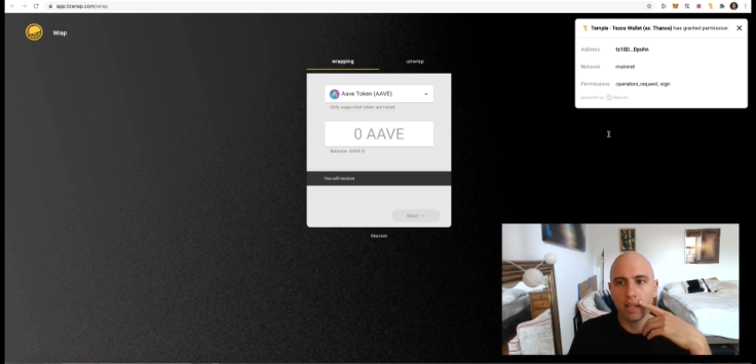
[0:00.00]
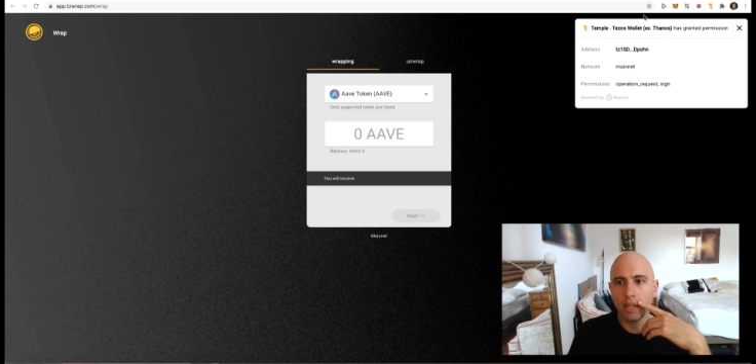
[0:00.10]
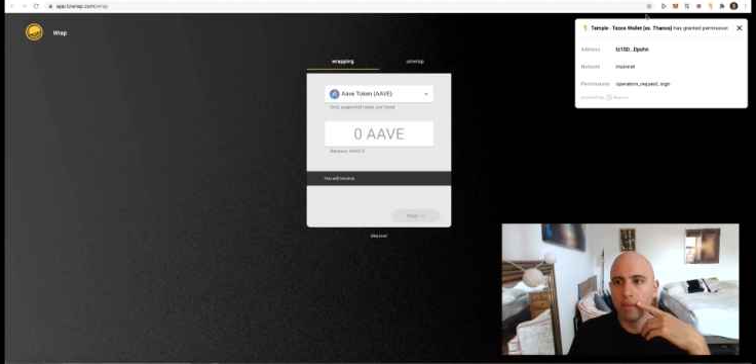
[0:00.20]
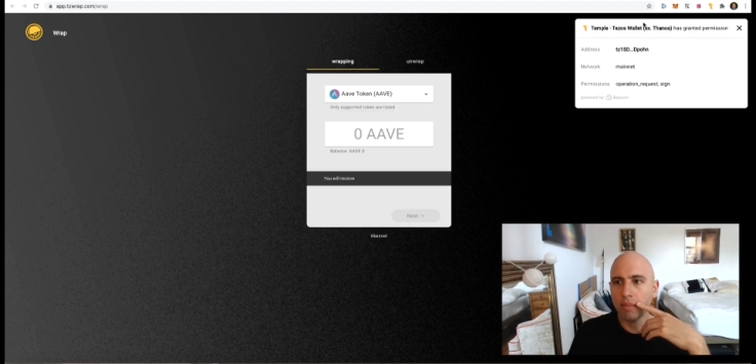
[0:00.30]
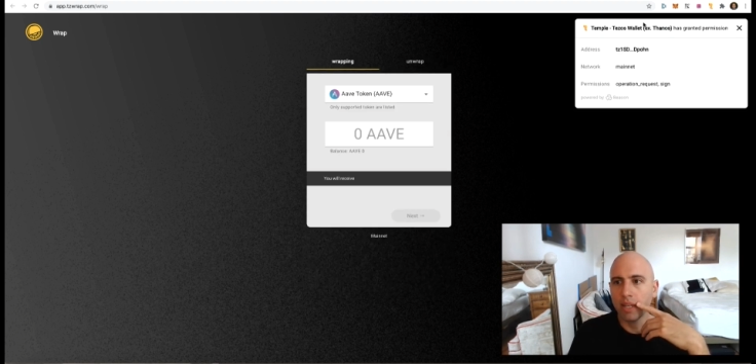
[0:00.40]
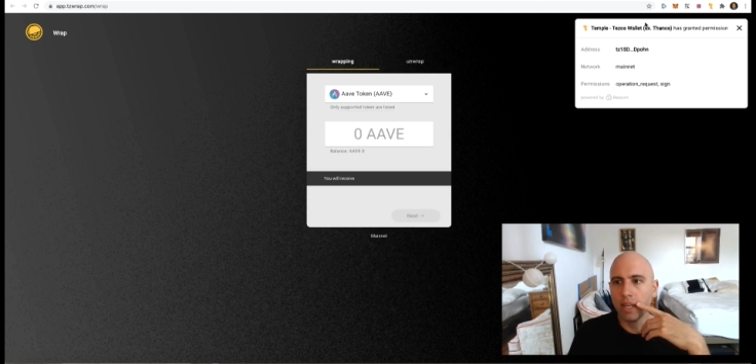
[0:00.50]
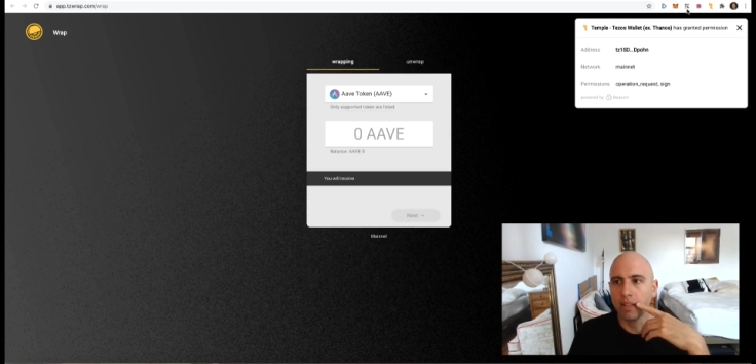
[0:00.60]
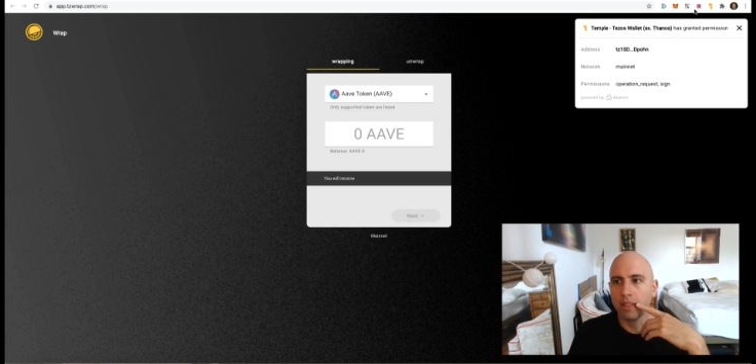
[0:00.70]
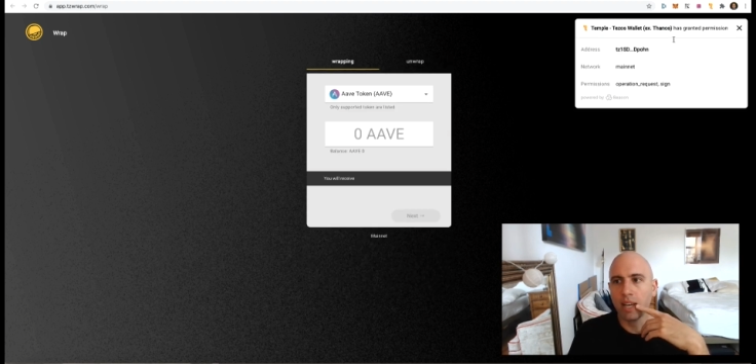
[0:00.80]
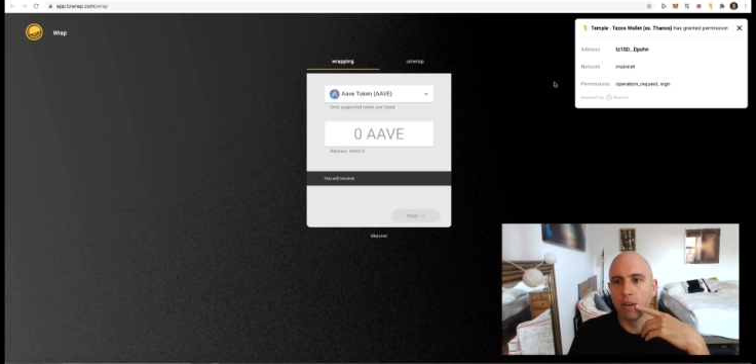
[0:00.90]

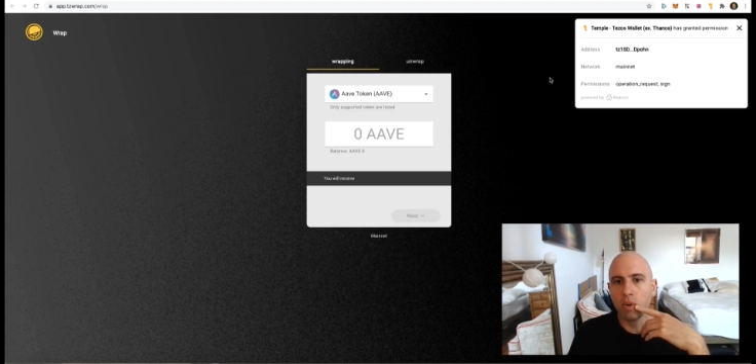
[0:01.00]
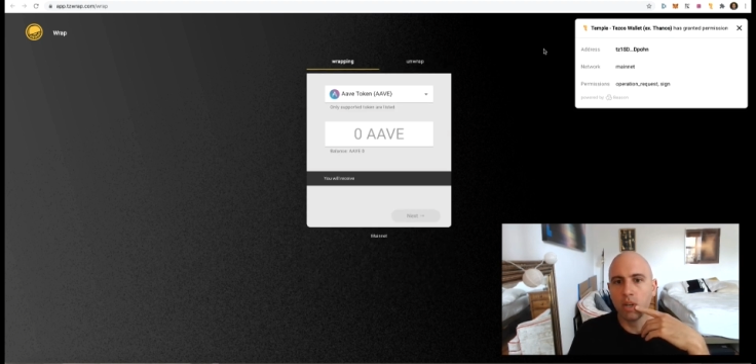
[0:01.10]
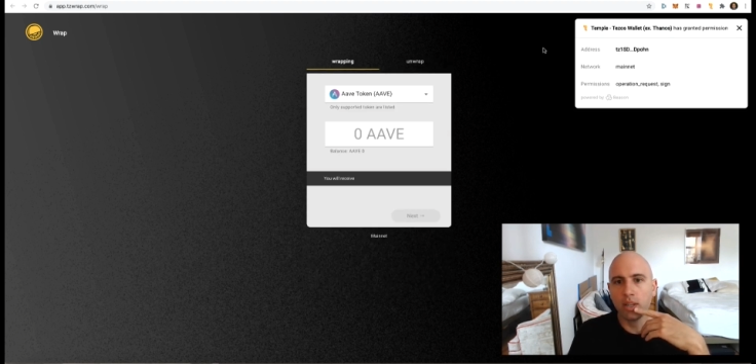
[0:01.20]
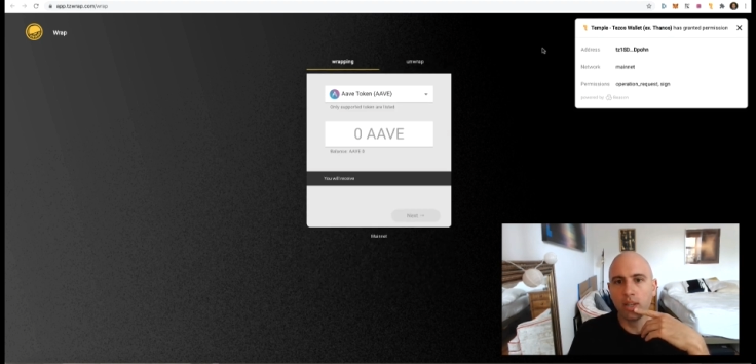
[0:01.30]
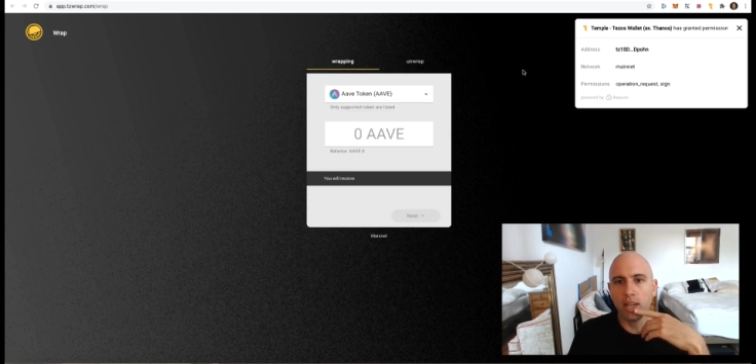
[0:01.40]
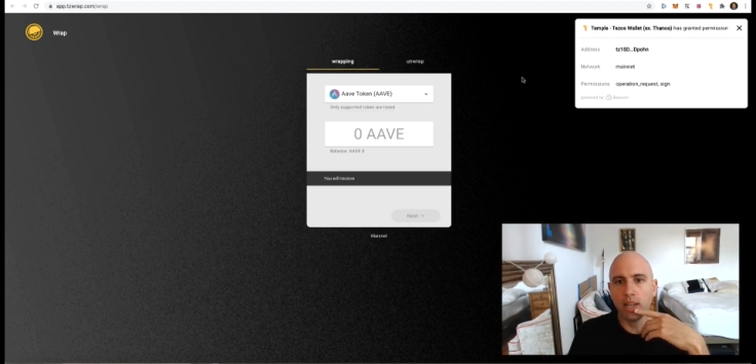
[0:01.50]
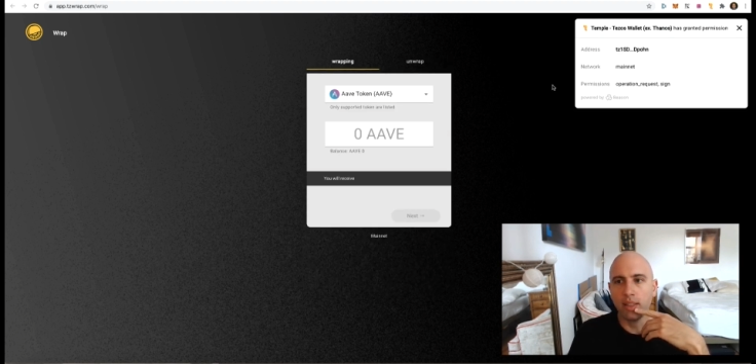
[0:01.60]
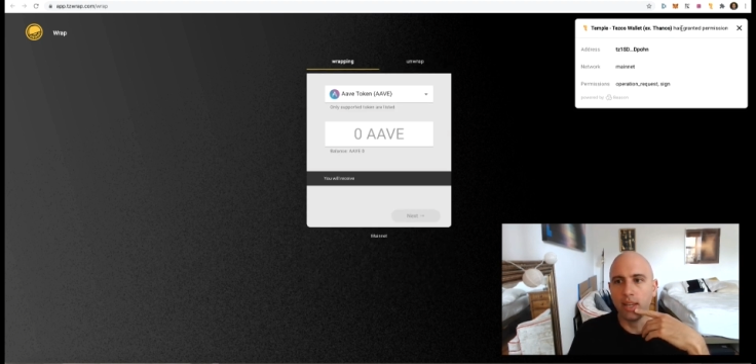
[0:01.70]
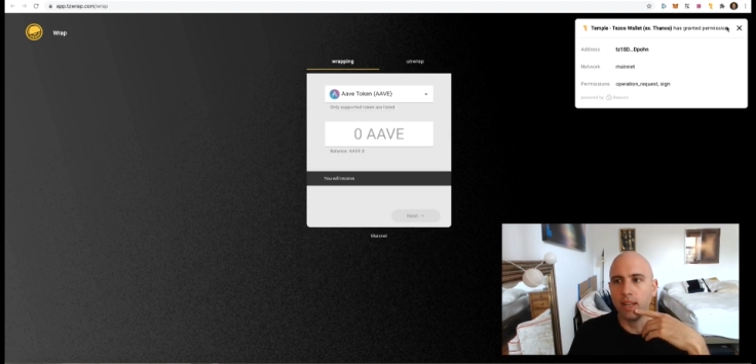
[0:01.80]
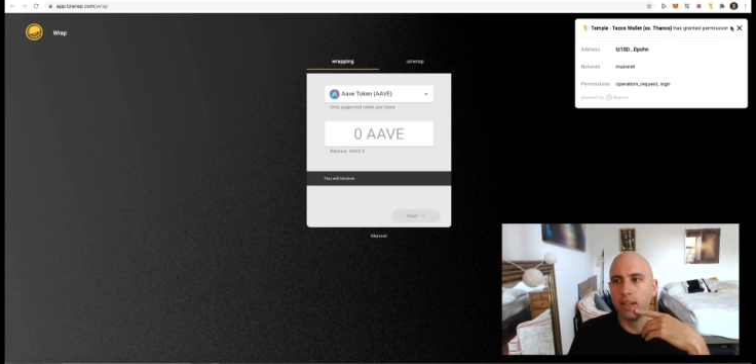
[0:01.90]
Connect that one, and
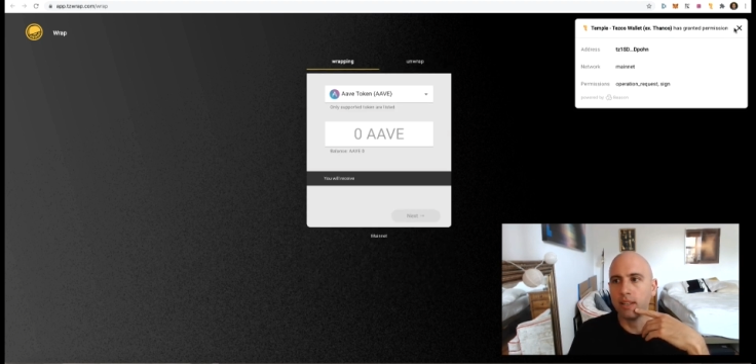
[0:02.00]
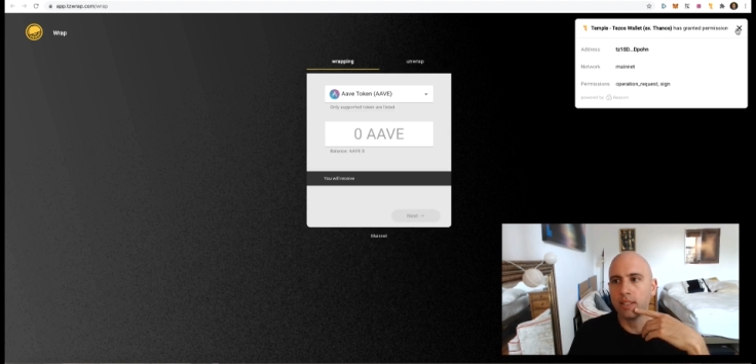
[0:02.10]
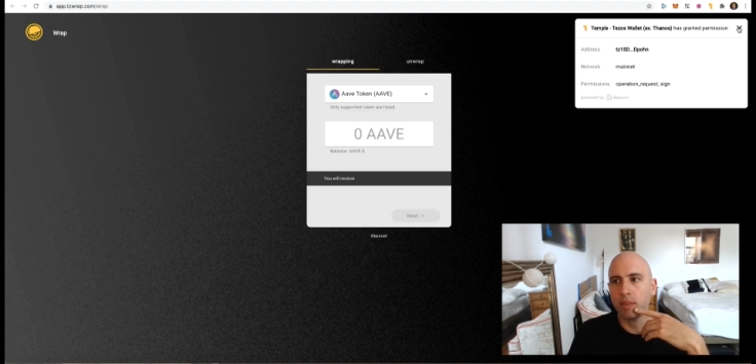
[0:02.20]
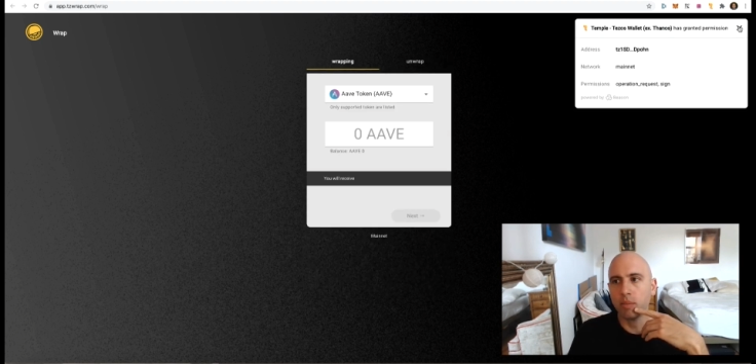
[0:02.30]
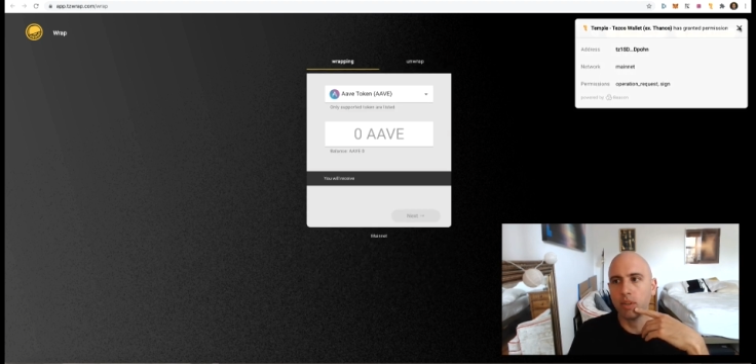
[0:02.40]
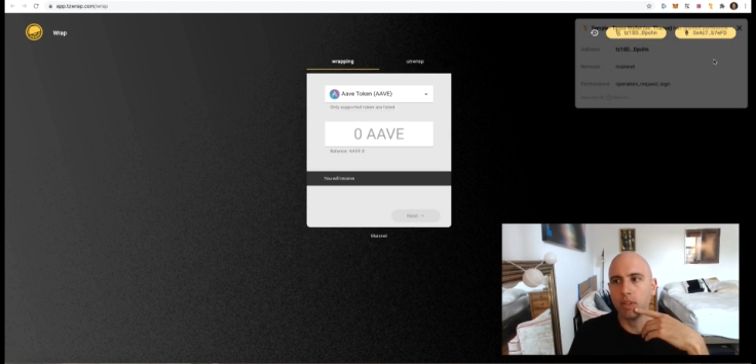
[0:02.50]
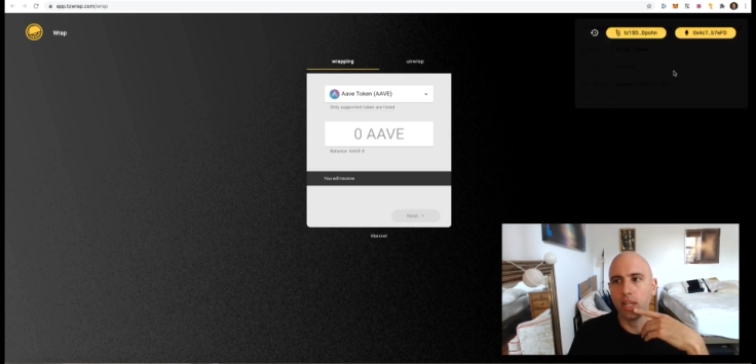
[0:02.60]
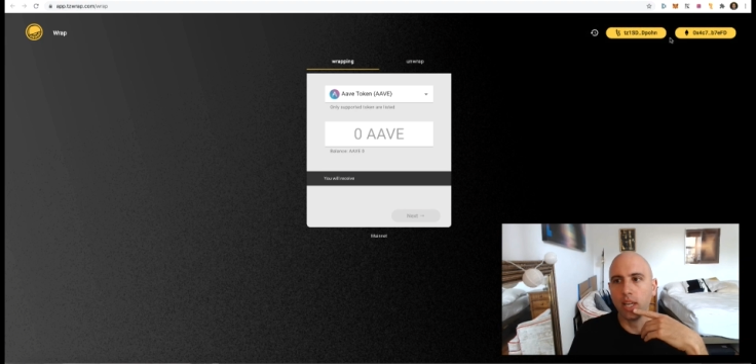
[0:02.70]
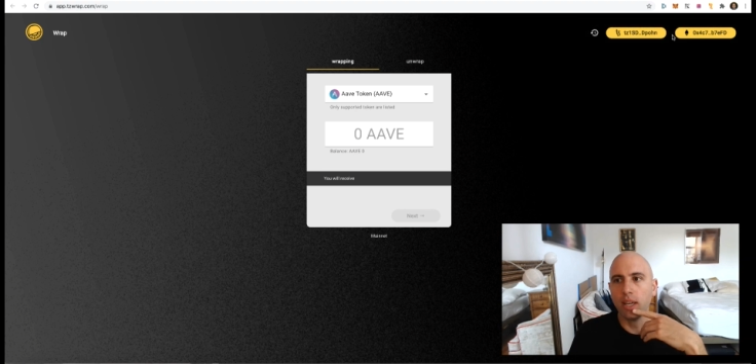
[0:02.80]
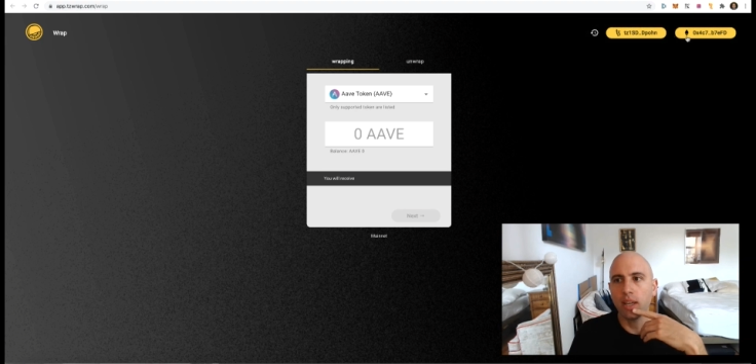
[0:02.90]
then
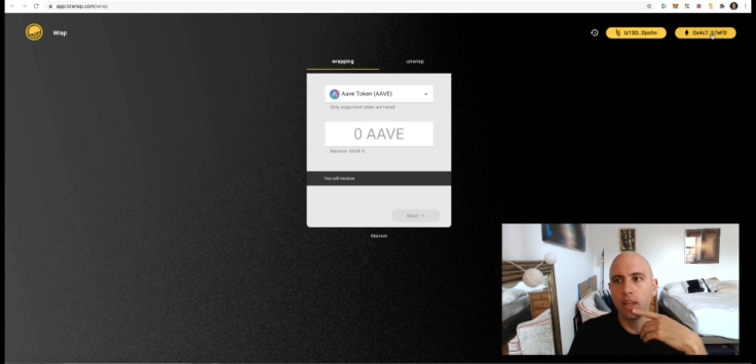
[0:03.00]
similarly,